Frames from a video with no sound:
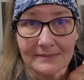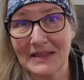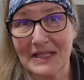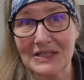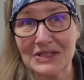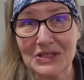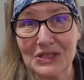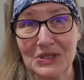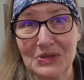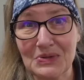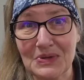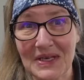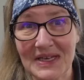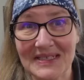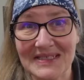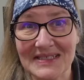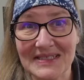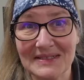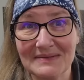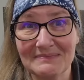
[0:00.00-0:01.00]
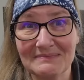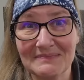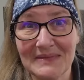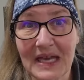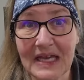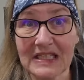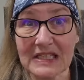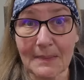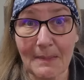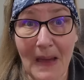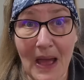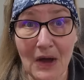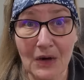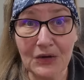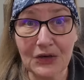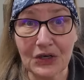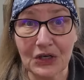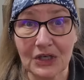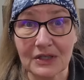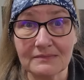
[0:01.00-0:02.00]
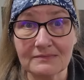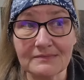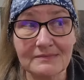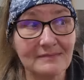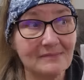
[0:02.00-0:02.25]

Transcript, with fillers: Let's do this. It's a powder.